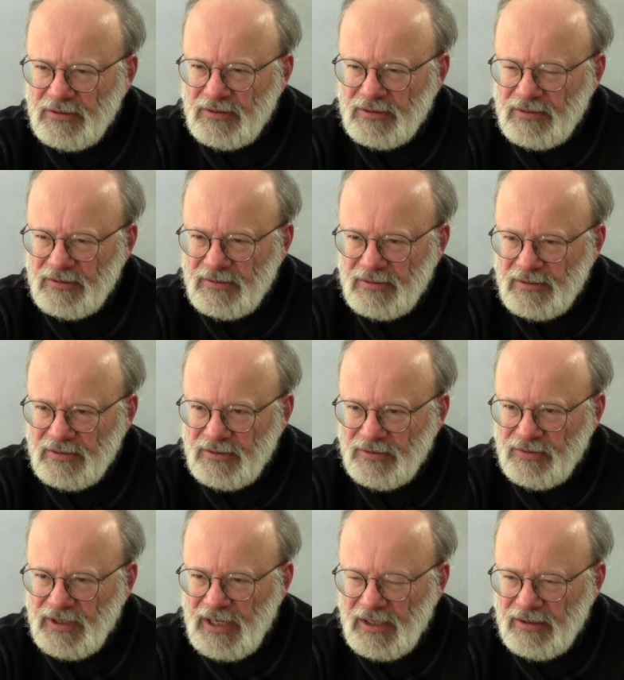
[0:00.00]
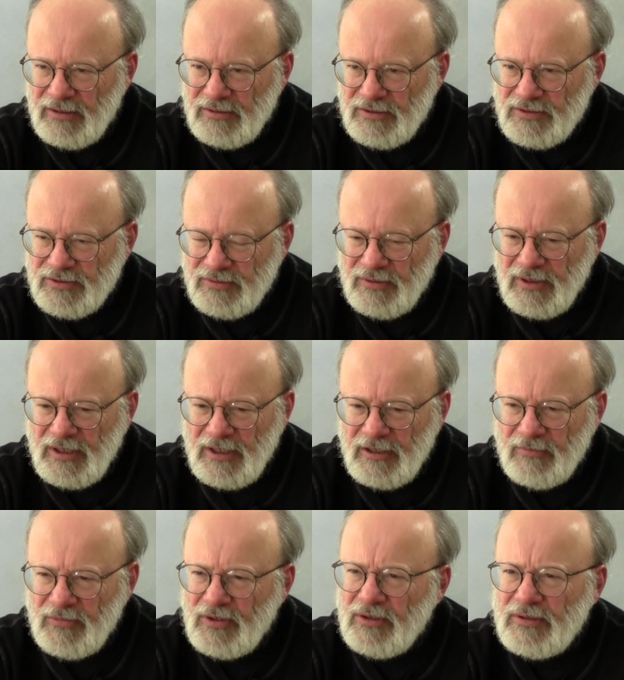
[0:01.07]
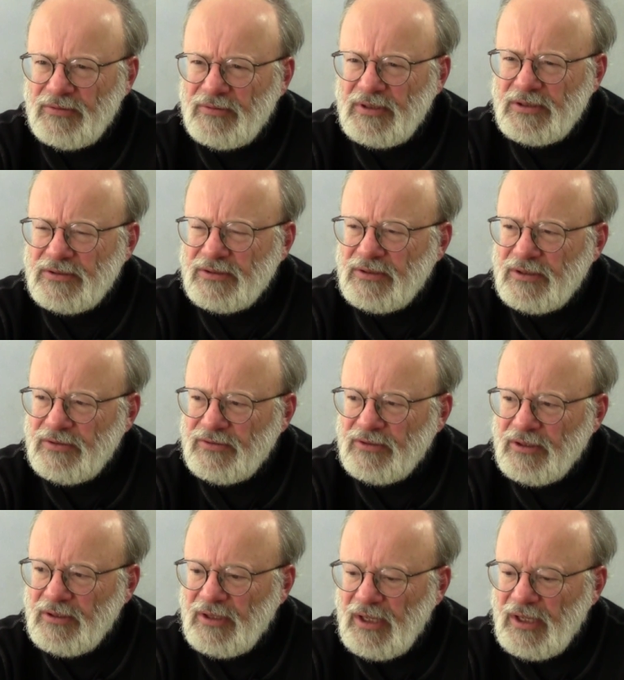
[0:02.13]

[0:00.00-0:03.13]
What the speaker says: You couldn't create or destroy an embryo in research.